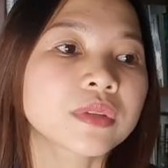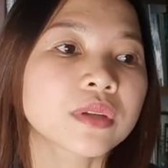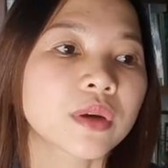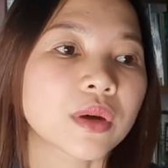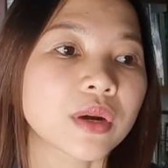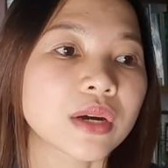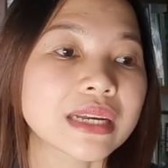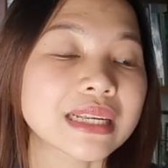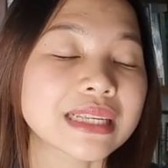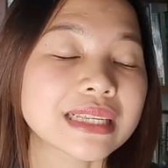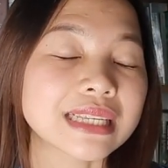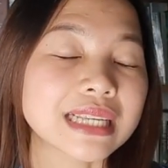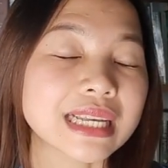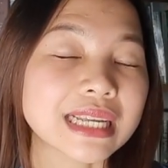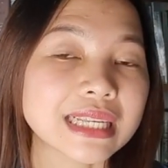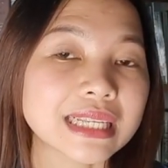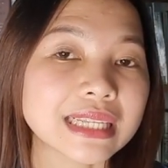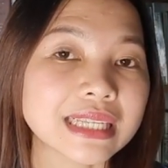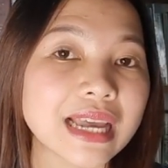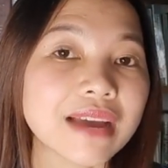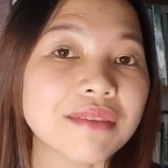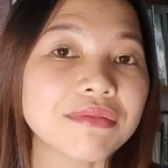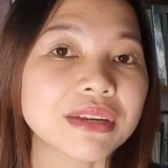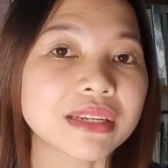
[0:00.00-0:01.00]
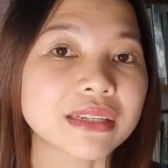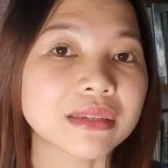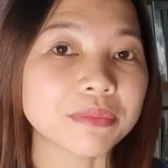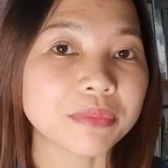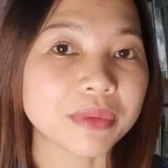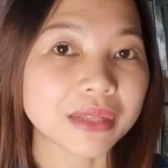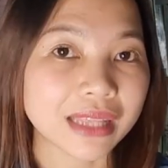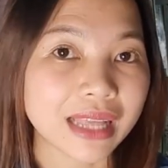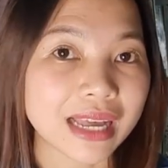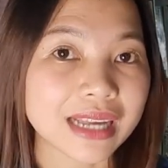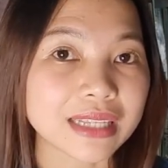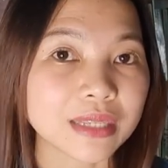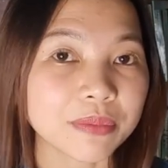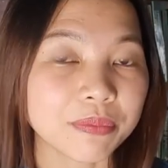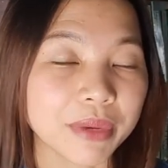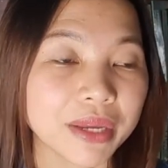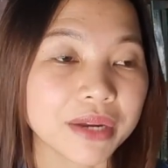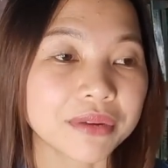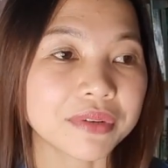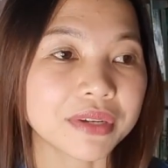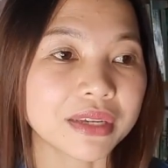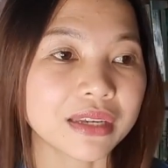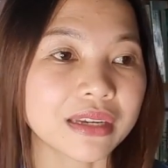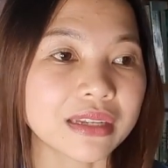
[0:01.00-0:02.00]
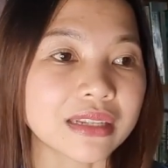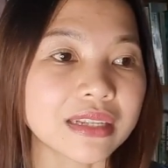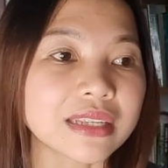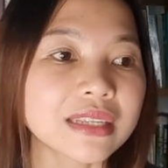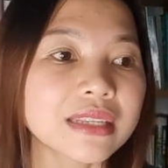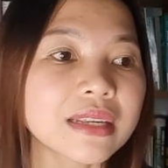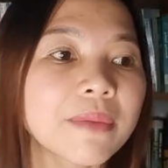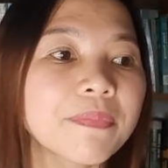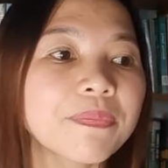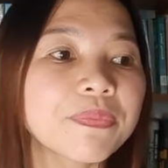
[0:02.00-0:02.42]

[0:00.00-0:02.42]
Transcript: or 7 class periods,